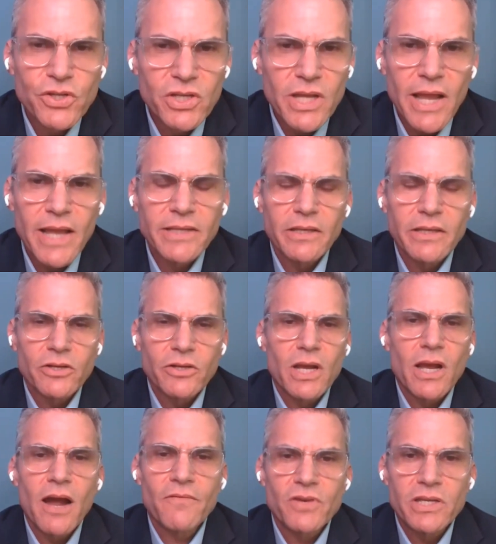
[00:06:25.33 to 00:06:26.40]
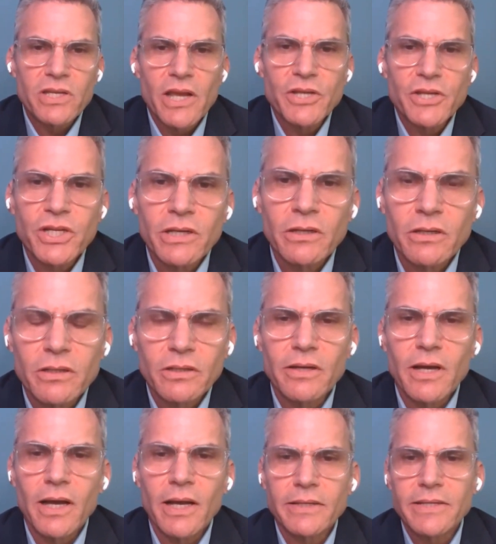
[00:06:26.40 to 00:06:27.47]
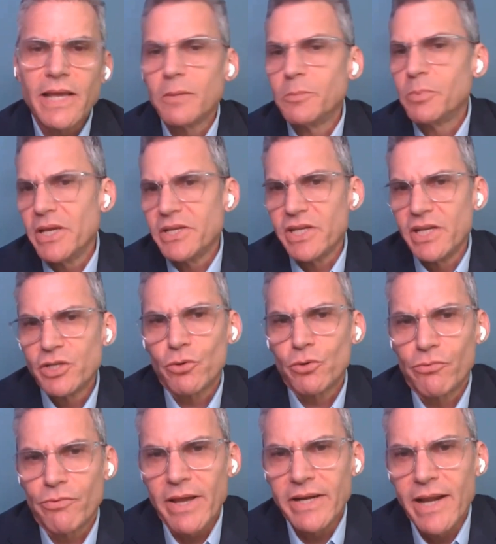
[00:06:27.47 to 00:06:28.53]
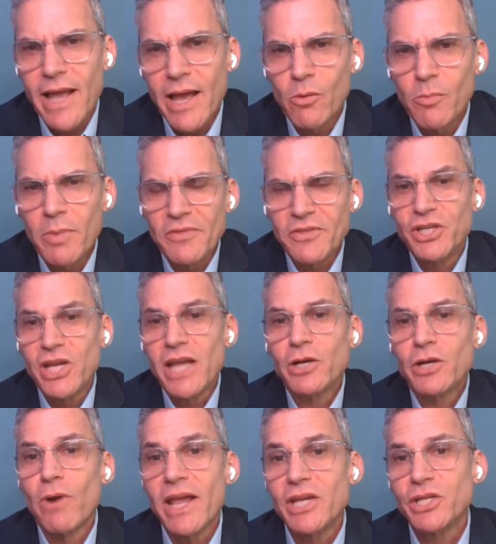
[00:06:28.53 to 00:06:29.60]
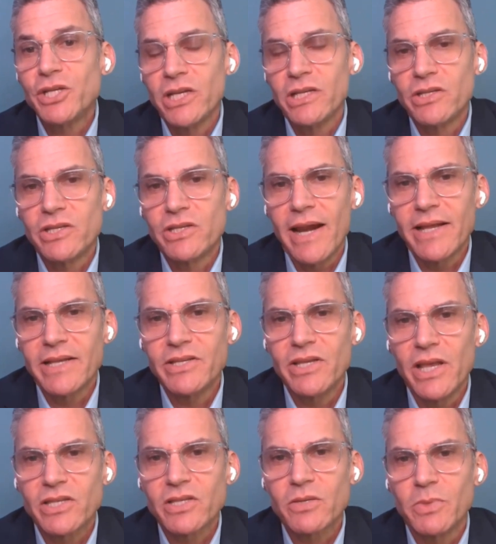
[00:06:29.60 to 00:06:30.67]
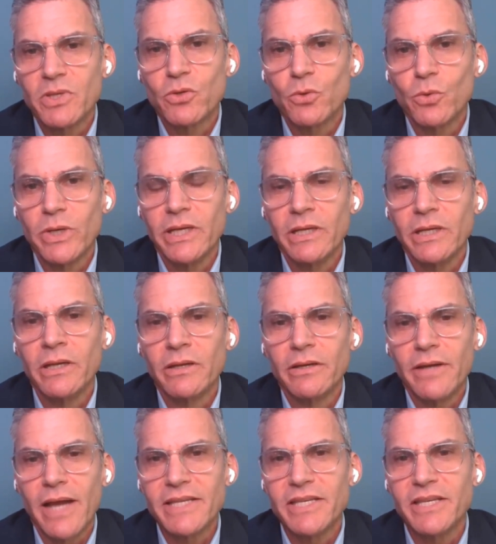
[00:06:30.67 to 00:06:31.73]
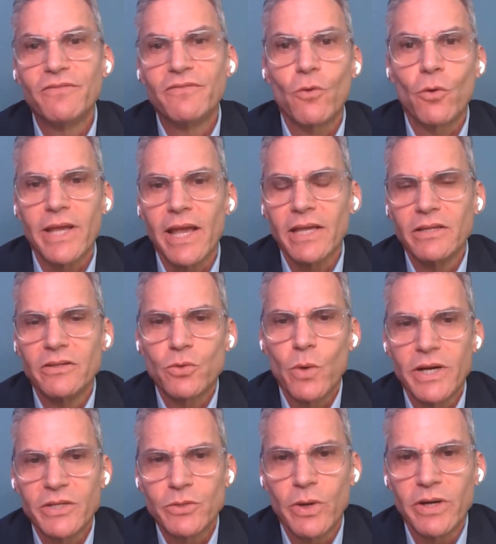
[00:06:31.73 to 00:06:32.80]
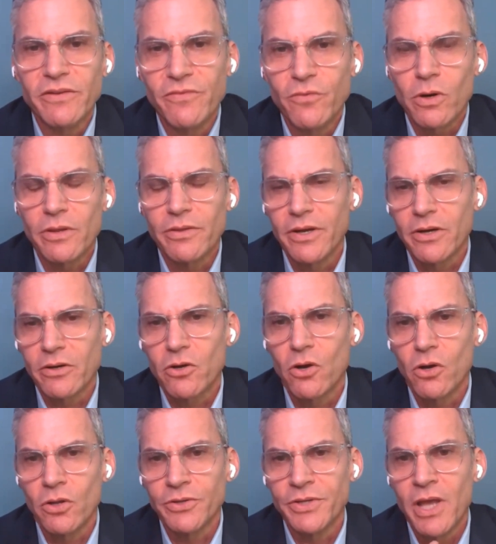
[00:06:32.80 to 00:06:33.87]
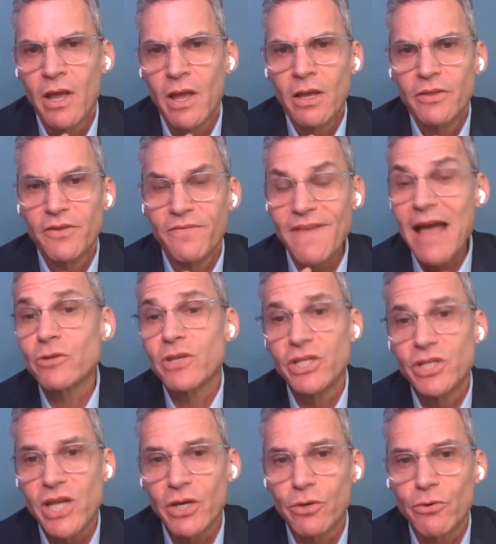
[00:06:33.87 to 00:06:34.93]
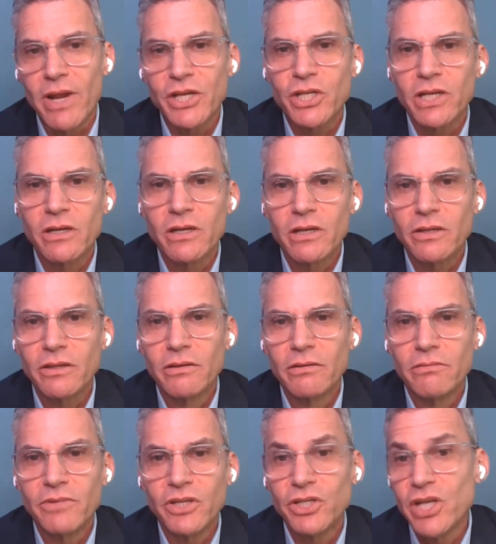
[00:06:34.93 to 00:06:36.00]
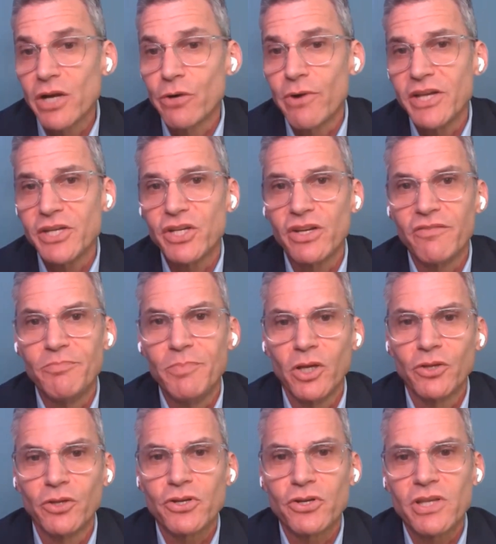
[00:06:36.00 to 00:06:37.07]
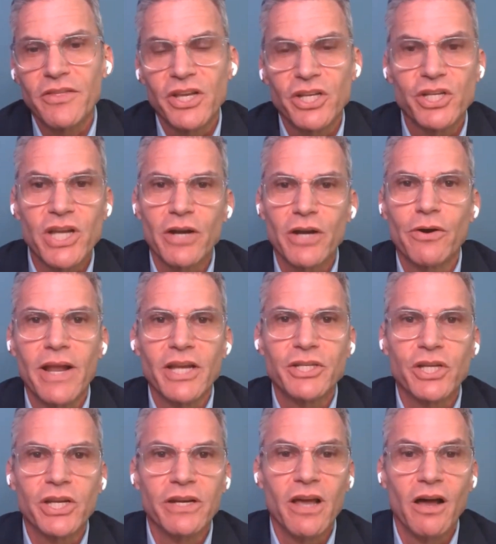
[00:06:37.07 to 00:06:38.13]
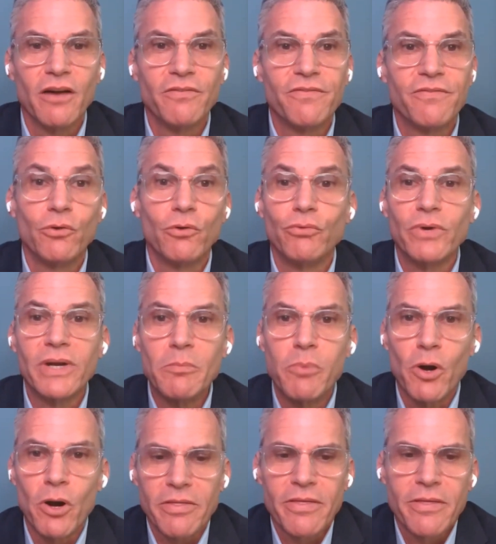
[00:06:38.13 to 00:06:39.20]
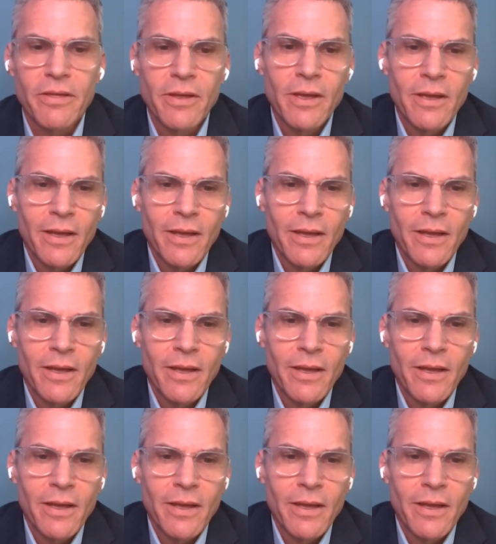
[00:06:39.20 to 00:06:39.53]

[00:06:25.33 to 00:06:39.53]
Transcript: understand it, there's a conversation taking place in Israel right now about the generations that exist between 1948 and 2024. They're called the founding generation, the generation of builders, and the generation of rebirth.